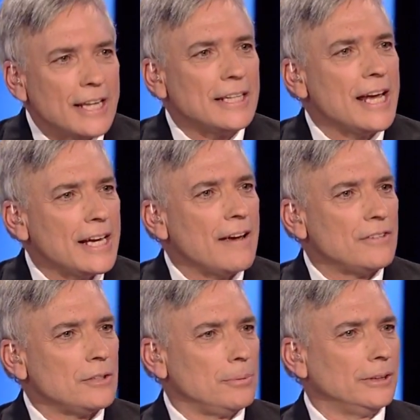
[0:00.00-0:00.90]
they gave
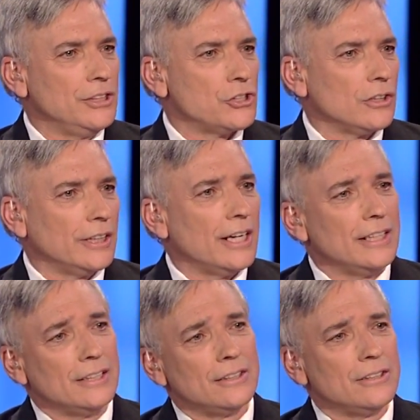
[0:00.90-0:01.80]
to the police early
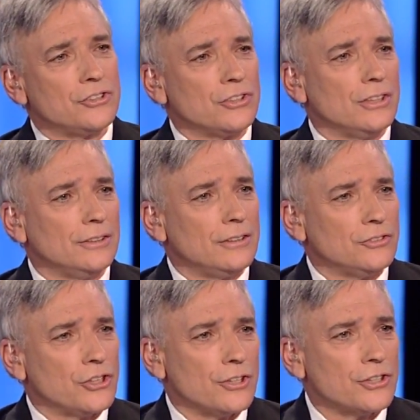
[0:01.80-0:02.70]
on this
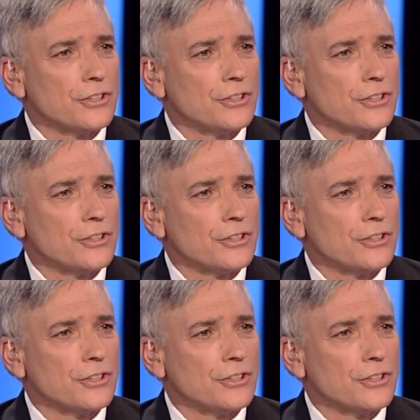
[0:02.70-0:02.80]
search.